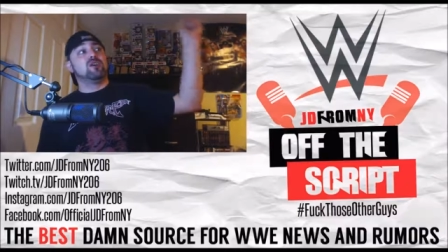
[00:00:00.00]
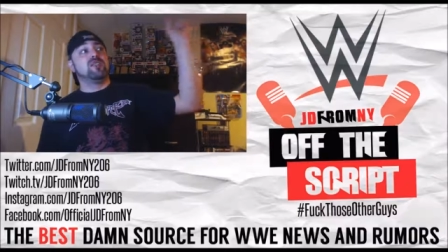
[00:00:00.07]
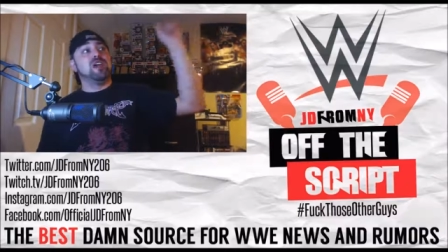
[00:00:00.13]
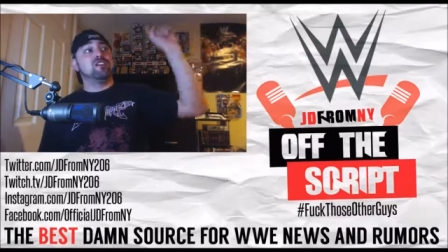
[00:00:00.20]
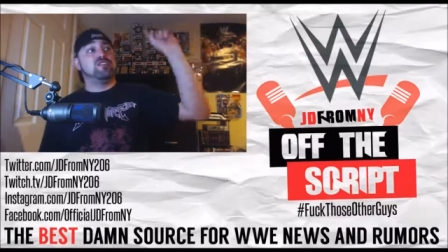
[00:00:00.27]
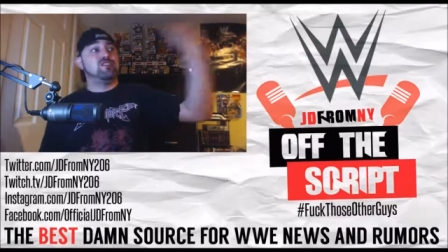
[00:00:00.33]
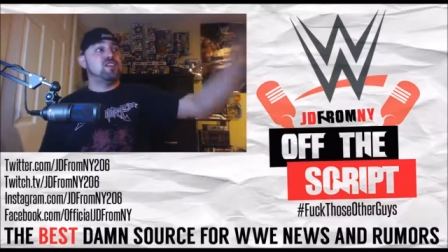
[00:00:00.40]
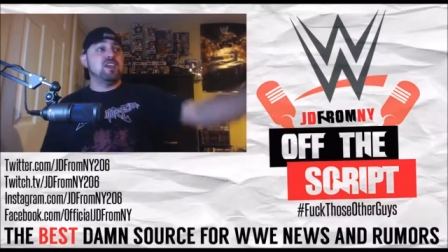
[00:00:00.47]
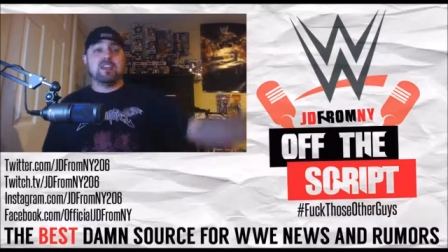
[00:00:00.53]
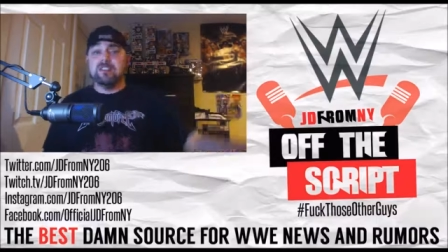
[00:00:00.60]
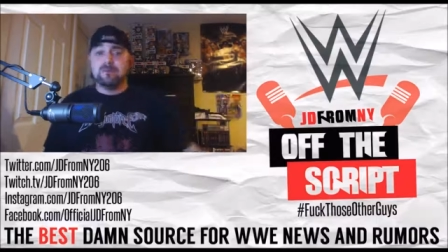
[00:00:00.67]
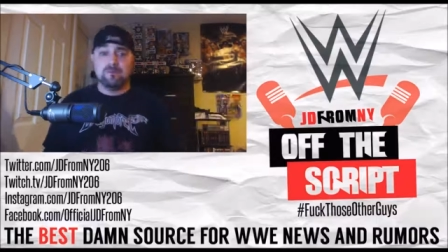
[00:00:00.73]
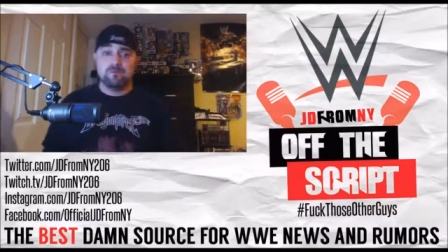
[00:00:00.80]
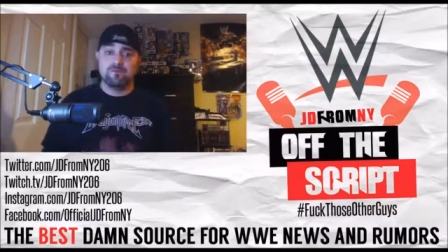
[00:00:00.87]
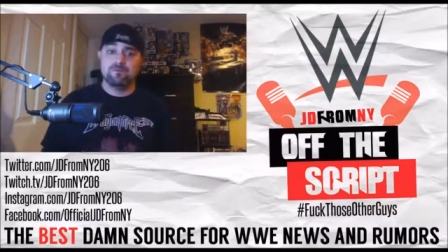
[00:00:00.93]
on their
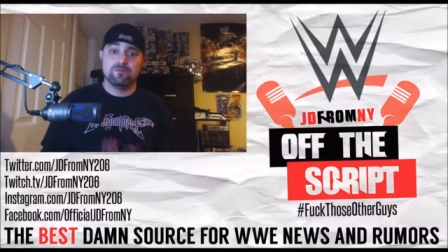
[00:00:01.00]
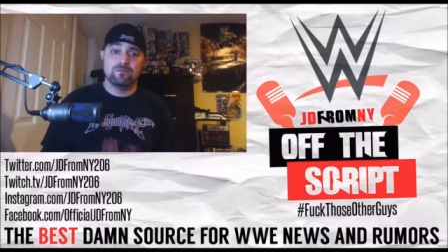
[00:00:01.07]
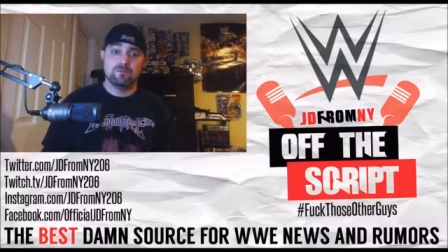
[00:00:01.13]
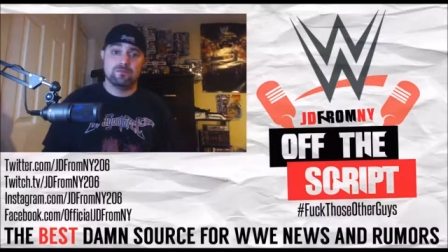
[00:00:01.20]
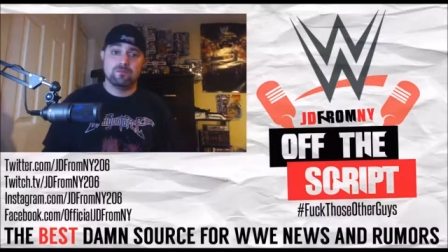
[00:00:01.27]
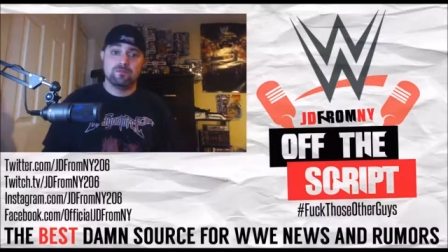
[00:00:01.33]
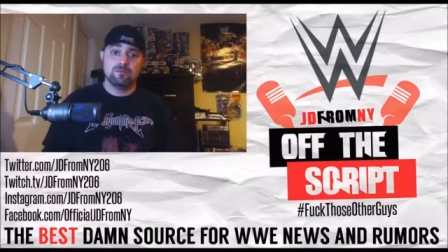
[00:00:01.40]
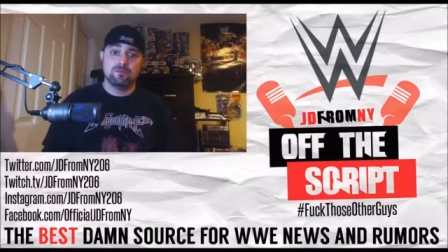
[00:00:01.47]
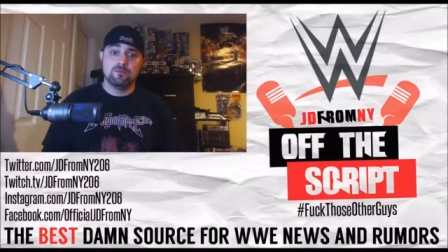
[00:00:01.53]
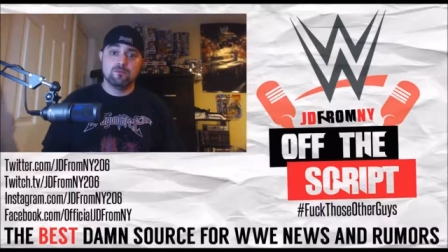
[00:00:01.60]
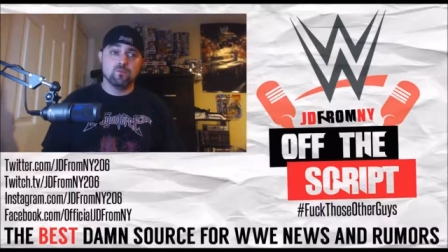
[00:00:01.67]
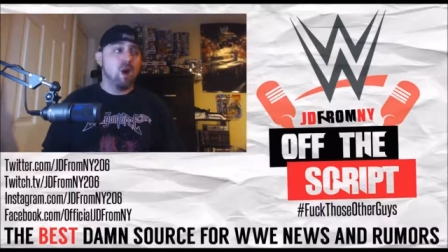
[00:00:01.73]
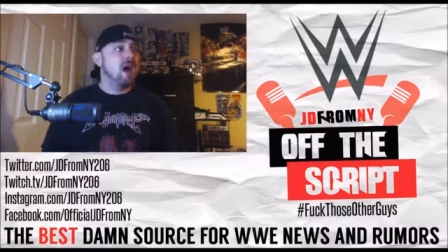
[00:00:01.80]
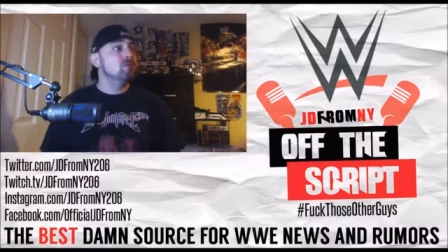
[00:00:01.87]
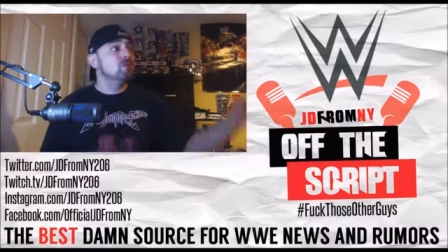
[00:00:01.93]
feet,
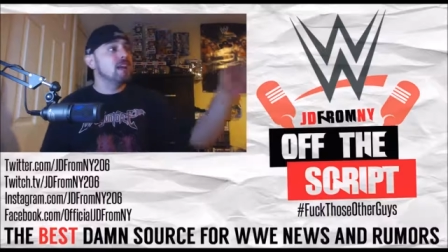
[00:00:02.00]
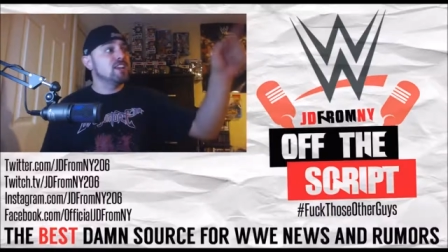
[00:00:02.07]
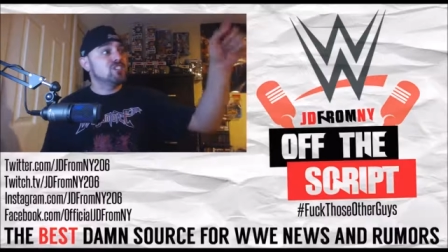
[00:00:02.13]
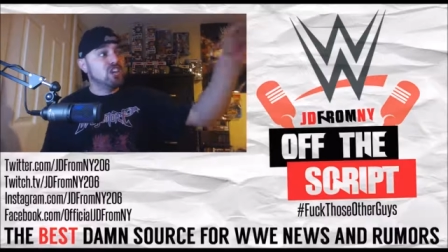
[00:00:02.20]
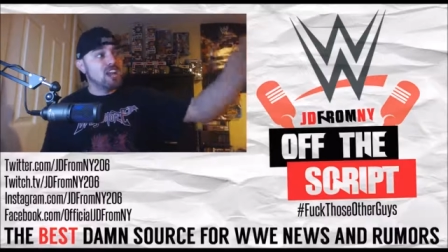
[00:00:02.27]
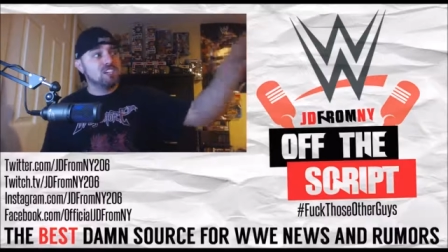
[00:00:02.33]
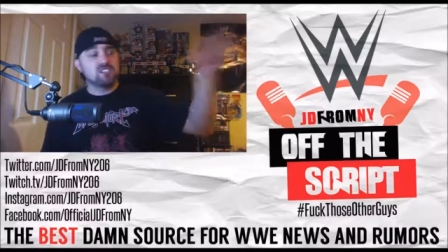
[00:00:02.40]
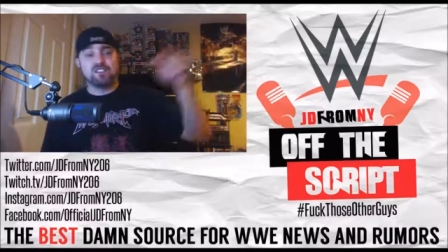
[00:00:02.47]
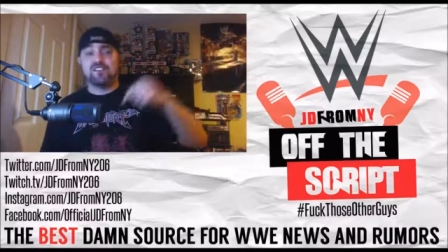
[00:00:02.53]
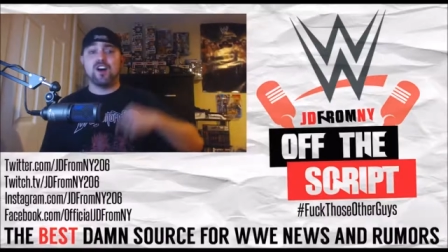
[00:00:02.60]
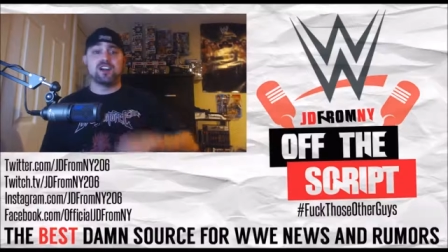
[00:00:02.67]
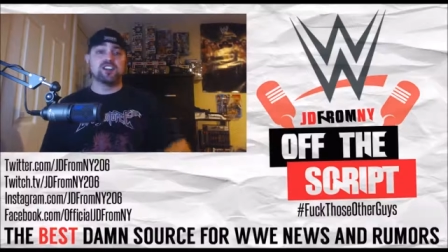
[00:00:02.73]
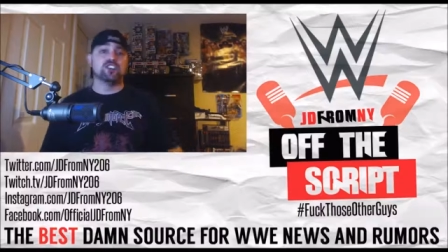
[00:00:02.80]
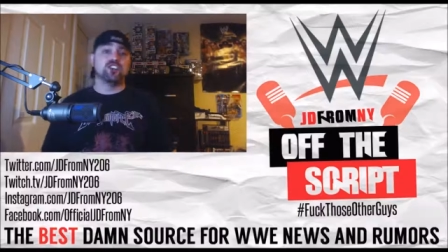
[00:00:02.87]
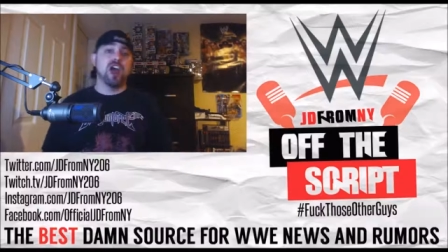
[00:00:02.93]
why would I change the
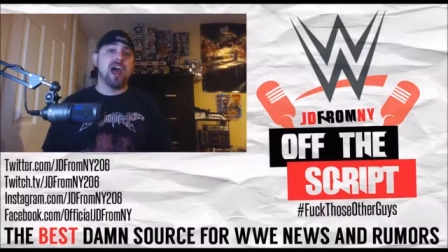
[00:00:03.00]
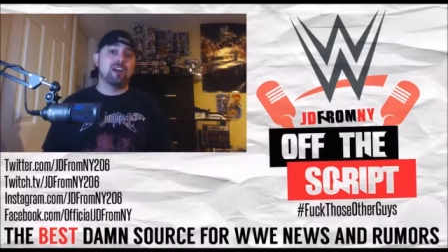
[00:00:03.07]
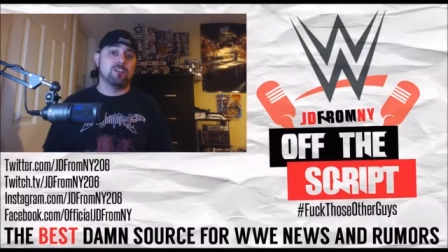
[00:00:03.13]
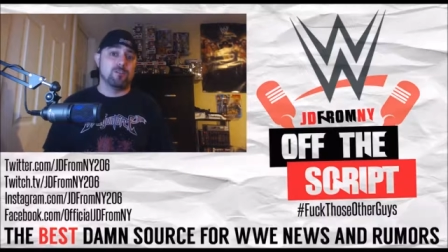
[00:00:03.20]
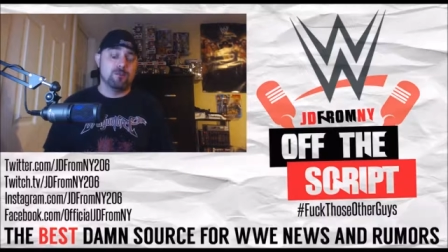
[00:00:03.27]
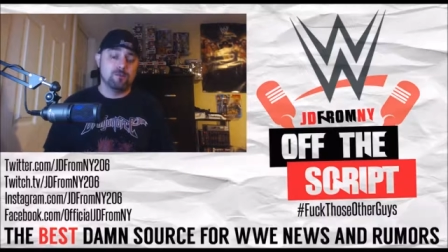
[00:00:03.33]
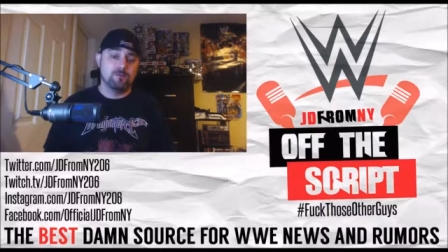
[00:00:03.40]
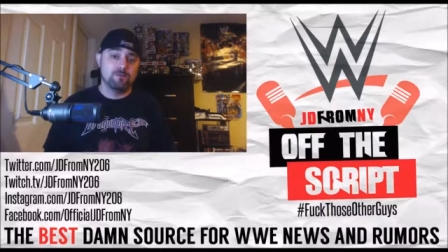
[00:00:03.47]
fucking channel?